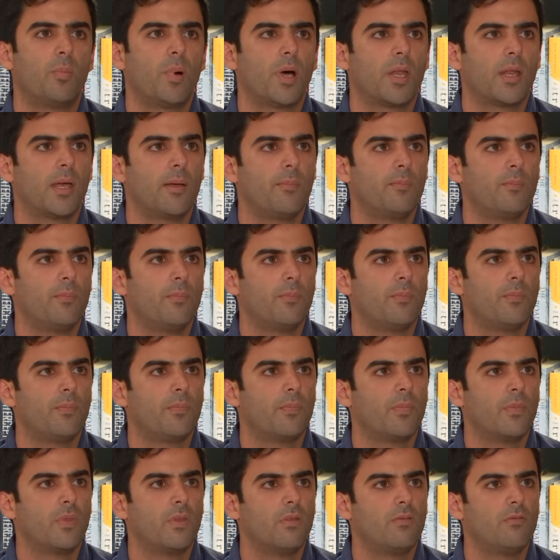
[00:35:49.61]
But
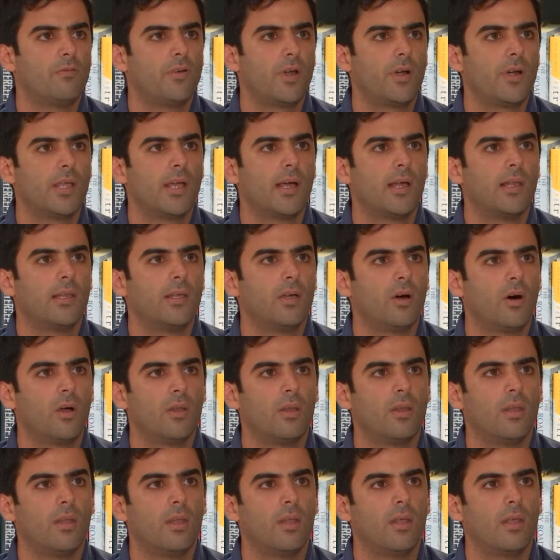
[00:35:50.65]
very early
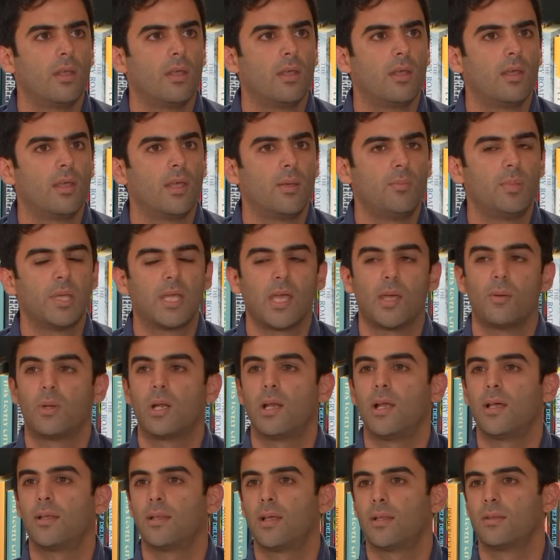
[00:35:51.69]
on, it
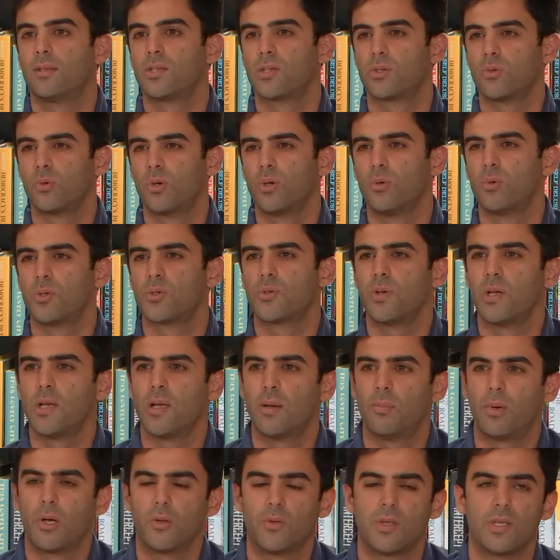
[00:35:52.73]
became clear that the story was
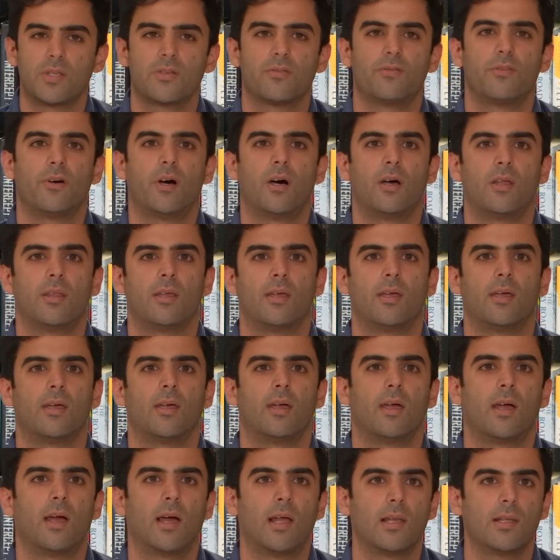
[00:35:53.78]
really about his
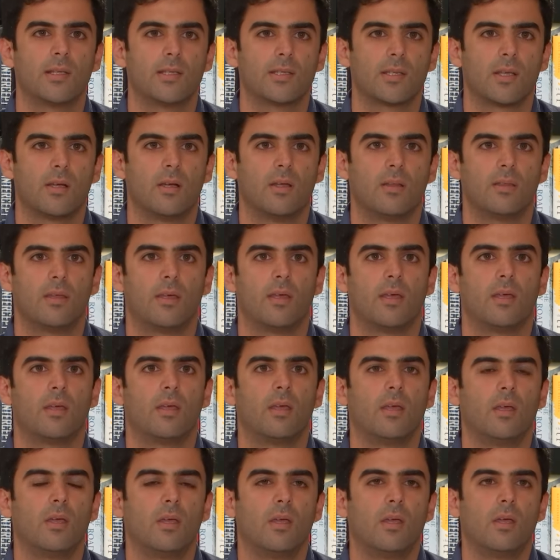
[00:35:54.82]
father,
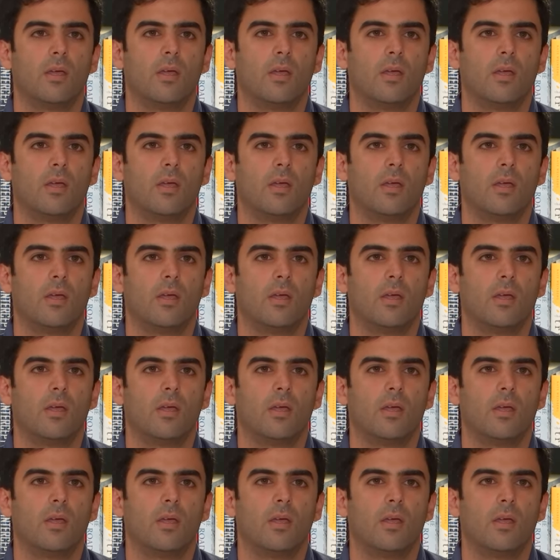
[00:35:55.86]
Alexander,